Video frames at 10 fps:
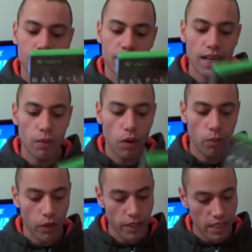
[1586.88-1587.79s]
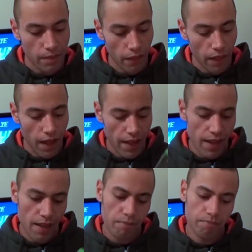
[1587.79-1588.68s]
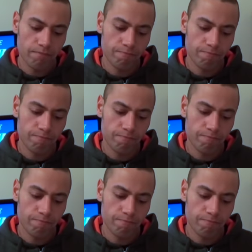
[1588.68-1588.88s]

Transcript: Yeah, what can you say about that?